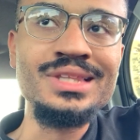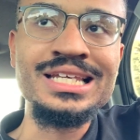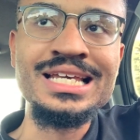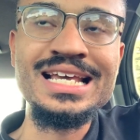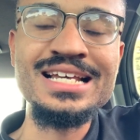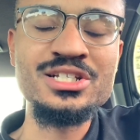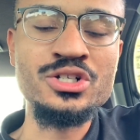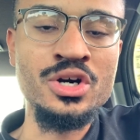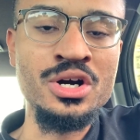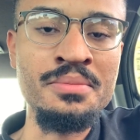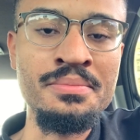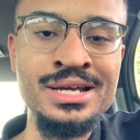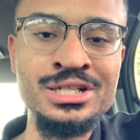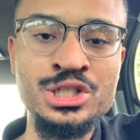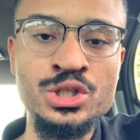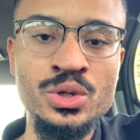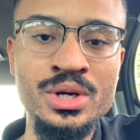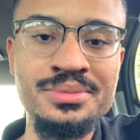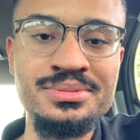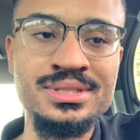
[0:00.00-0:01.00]
it's gonna mess
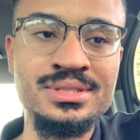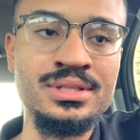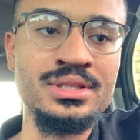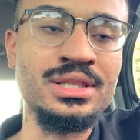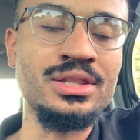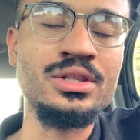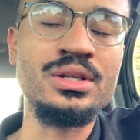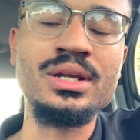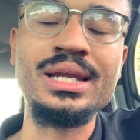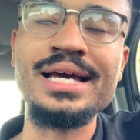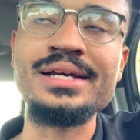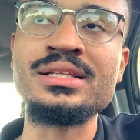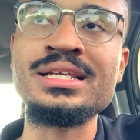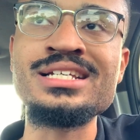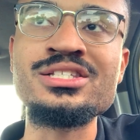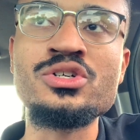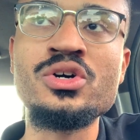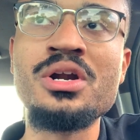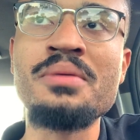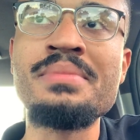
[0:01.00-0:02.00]
you up, like
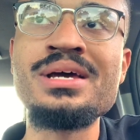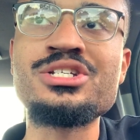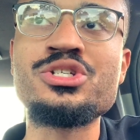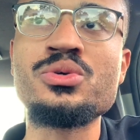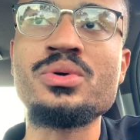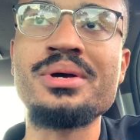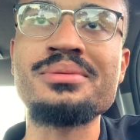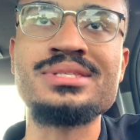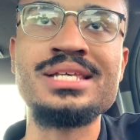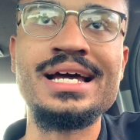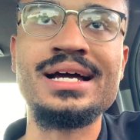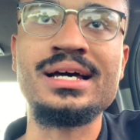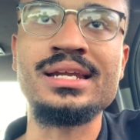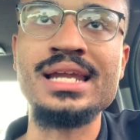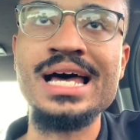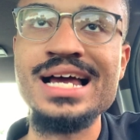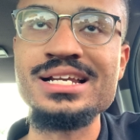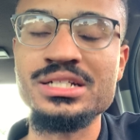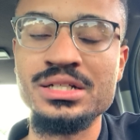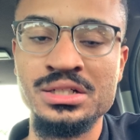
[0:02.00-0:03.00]
it's gonna mess you up
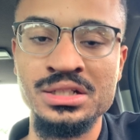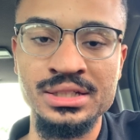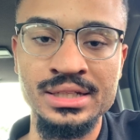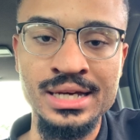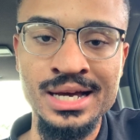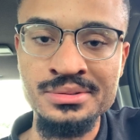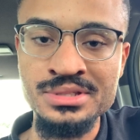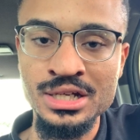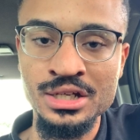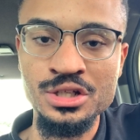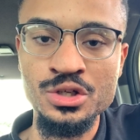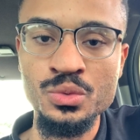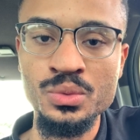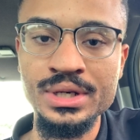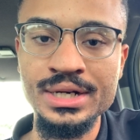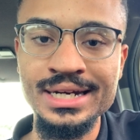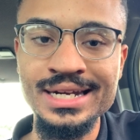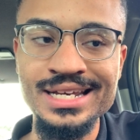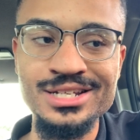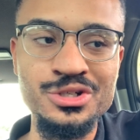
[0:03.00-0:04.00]
psychologically. I'm telling you what
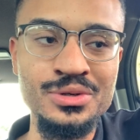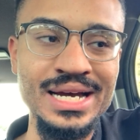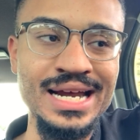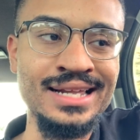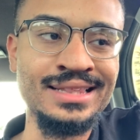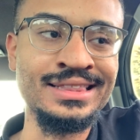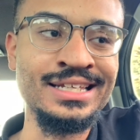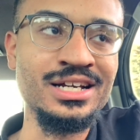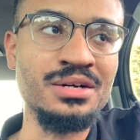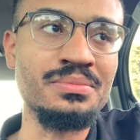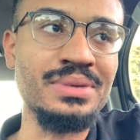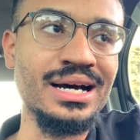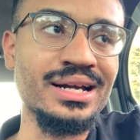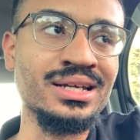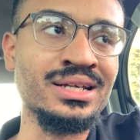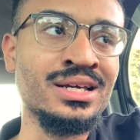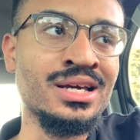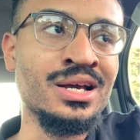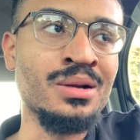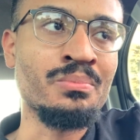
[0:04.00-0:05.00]
it is. You gotta think about it.
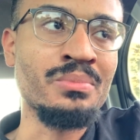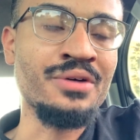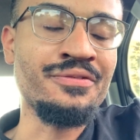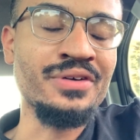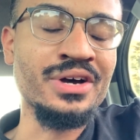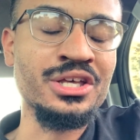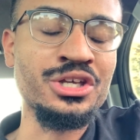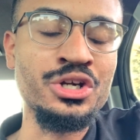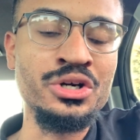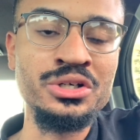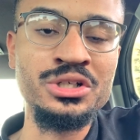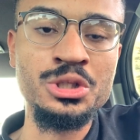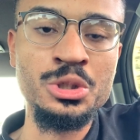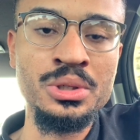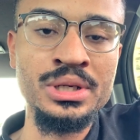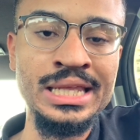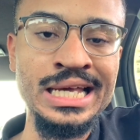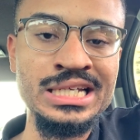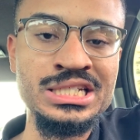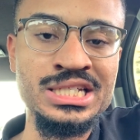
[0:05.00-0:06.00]
Motherfucker, you're
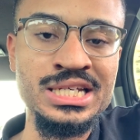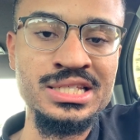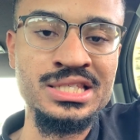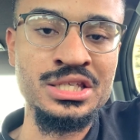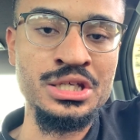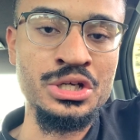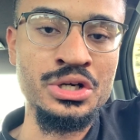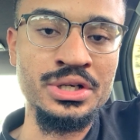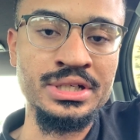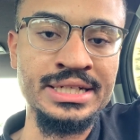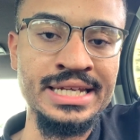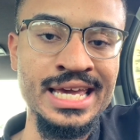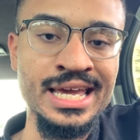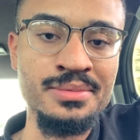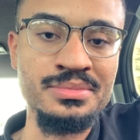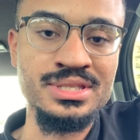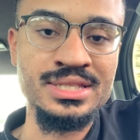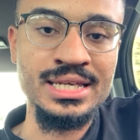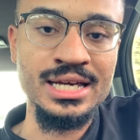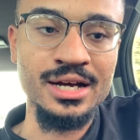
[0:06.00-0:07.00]
doing that shit to your damn
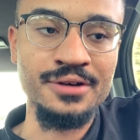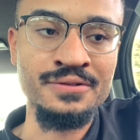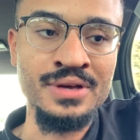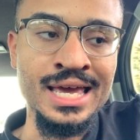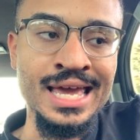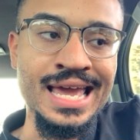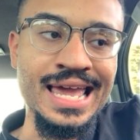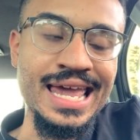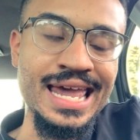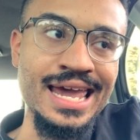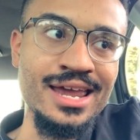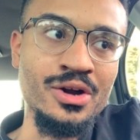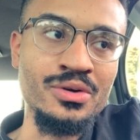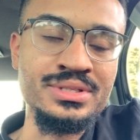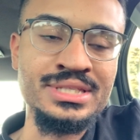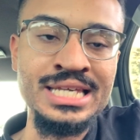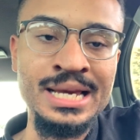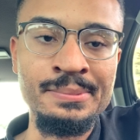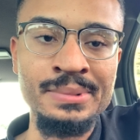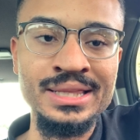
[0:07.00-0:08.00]
self. And on
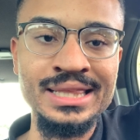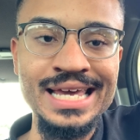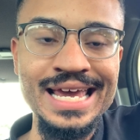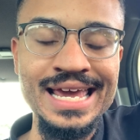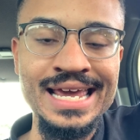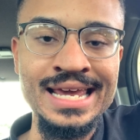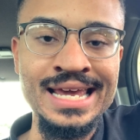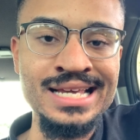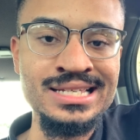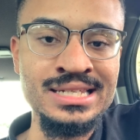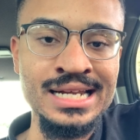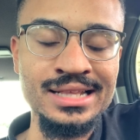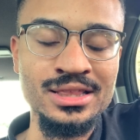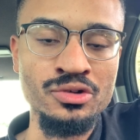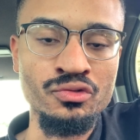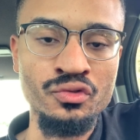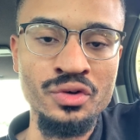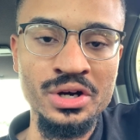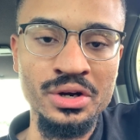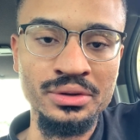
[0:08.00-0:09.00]
top of that, it's not the
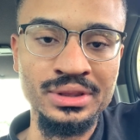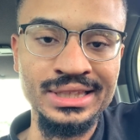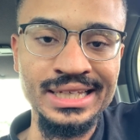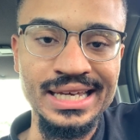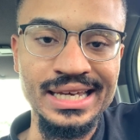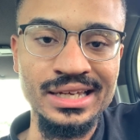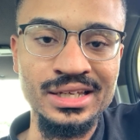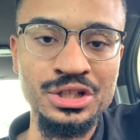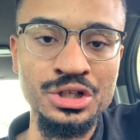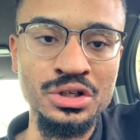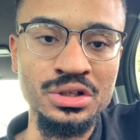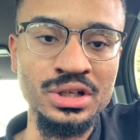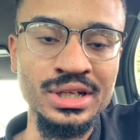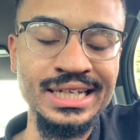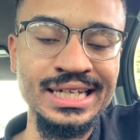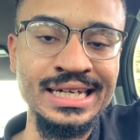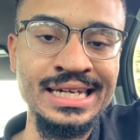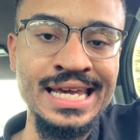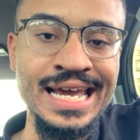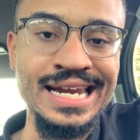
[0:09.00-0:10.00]
real thing. You're
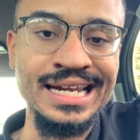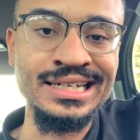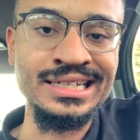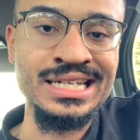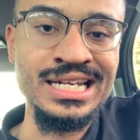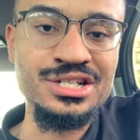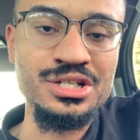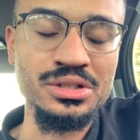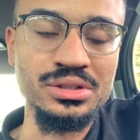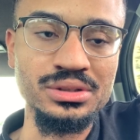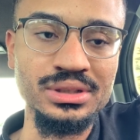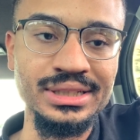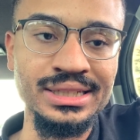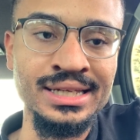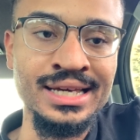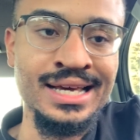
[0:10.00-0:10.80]
looking at it digitally.